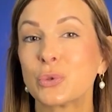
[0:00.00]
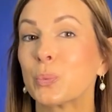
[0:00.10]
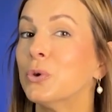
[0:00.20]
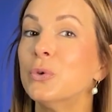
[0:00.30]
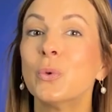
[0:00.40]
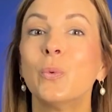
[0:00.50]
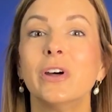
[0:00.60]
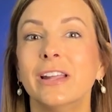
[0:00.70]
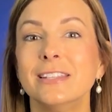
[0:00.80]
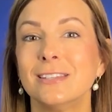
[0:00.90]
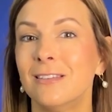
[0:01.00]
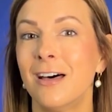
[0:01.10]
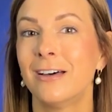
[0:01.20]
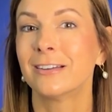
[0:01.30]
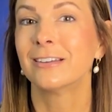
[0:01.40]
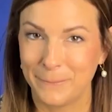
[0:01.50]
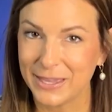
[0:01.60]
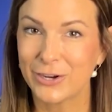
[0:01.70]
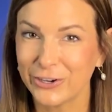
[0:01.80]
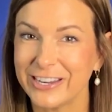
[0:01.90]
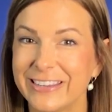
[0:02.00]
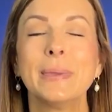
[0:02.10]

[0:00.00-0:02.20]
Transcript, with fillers: through the woods along Big Creek.